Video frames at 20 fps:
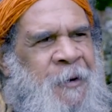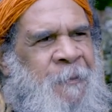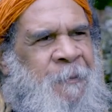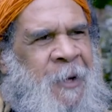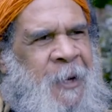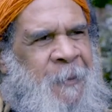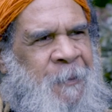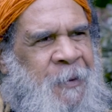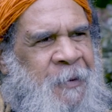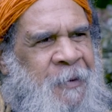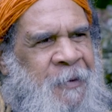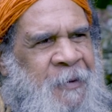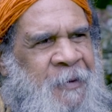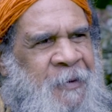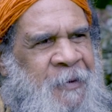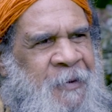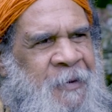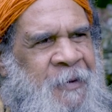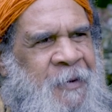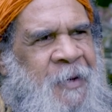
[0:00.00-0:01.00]
in the people.
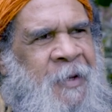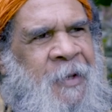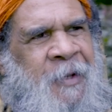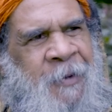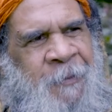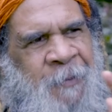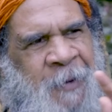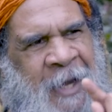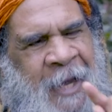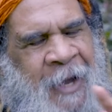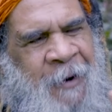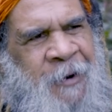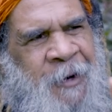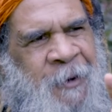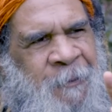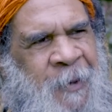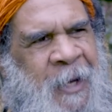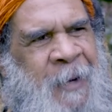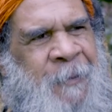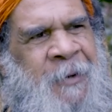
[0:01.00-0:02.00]
The power
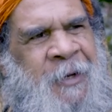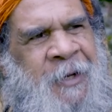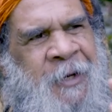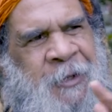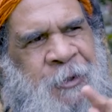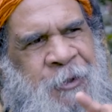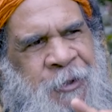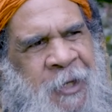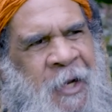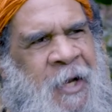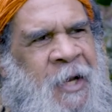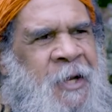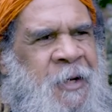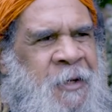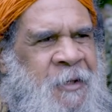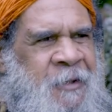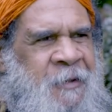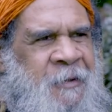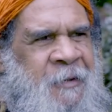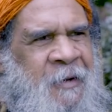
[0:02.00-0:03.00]
in the people that'll
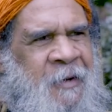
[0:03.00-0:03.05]
change